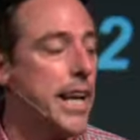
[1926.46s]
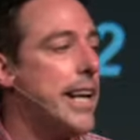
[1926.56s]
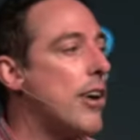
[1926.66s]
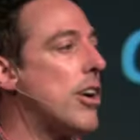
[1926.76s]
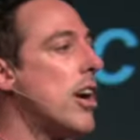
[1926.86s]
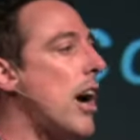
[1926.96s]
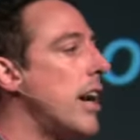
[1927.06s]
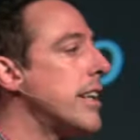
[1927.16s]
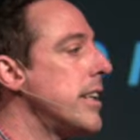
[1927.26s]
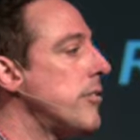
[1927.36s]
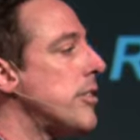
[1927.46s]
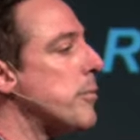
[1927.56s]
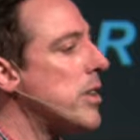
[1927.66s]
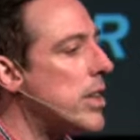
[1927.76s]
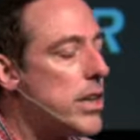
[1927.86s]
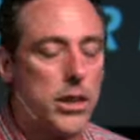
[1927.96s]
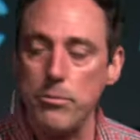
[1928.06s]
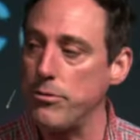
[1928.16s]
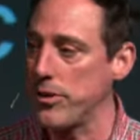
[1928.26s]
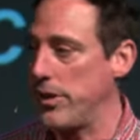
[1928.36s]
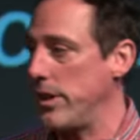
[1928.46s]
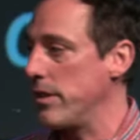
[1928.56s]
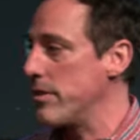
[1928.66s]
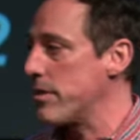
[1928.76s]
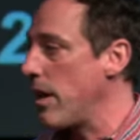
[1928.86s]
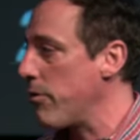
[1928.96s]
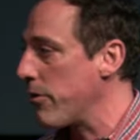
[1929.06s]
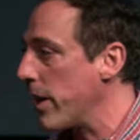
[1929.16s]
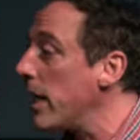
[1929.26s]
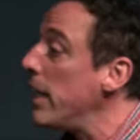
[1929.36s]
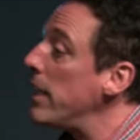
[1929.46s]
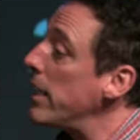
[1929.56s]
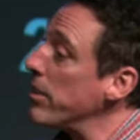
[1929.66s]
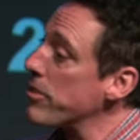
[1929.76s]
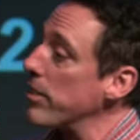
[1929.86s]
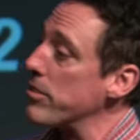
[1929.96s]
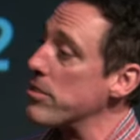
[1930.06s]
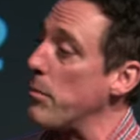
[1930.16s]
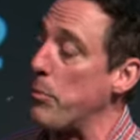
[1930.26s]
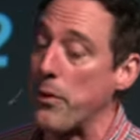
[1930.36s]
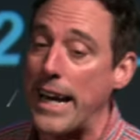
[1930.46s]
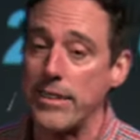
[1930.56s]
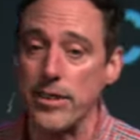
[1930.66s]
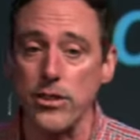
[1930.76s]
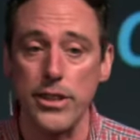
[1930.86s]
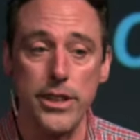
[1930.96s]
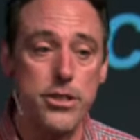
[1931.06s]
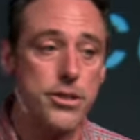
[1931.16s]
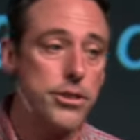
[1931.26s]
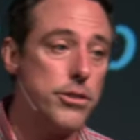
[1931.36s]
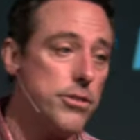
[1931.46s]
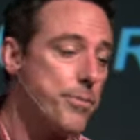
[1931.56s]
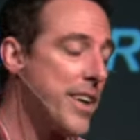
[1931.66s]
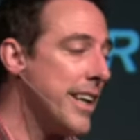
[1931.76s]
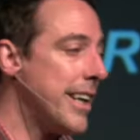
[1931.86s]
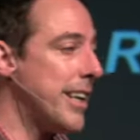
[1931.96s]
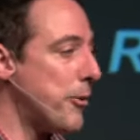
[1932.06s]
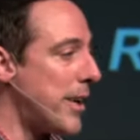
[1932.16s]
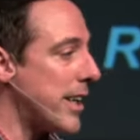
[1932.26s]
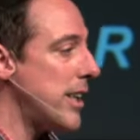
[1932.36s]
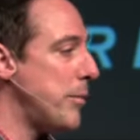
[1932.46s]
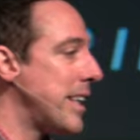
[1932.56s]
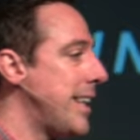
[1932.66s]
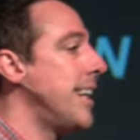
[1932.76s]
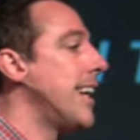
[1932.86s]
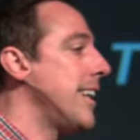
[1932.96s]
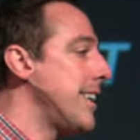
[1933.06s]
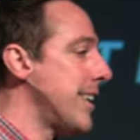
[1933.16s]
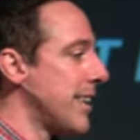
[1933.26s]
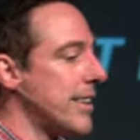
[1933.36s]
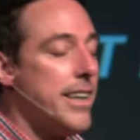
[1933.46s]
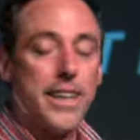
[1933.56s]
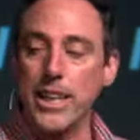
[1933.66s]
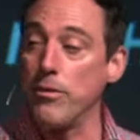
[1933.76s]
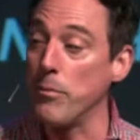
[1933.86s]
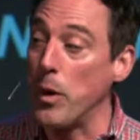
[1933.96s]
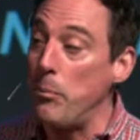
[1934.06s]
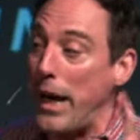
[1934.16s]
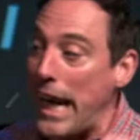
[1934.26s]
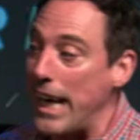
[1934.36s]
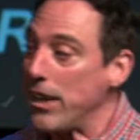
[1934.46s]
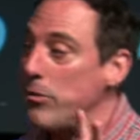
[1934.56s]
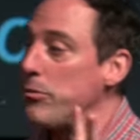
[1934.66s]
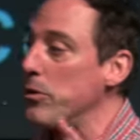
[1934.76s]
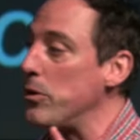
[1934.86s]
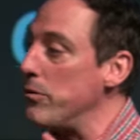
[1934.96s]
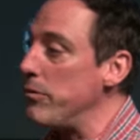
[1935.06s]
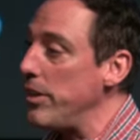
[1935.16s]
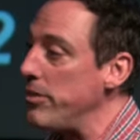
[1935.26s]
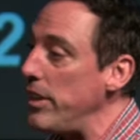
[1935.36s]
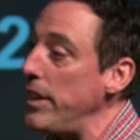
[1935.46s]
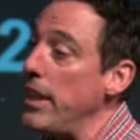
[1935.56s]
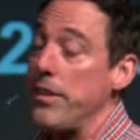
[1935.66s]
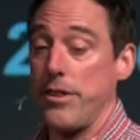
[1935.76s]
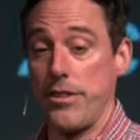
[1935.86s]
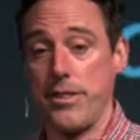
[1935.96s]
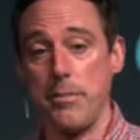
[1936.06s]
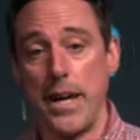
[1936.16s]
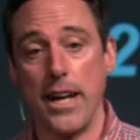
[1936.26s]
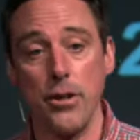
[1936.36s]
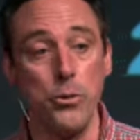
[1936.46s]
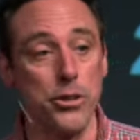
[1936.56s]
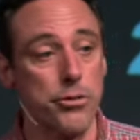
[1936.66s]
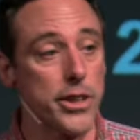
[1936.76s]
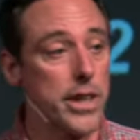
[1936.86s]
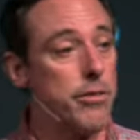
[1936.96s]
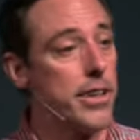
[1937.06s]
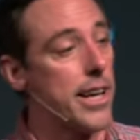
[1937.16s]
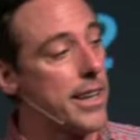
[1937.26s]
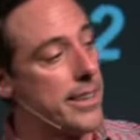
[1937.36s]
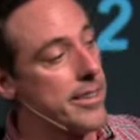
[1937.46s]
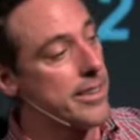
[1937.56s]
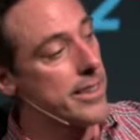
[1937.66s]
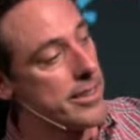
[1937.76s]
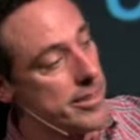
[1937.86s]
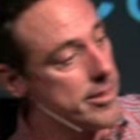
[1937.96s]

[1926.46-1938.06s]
and how God gives him comfort in the suffering. He addresses some practical issues. He didn't want to come again and give them a painful visit. There's the man who is forgiven. I like to think this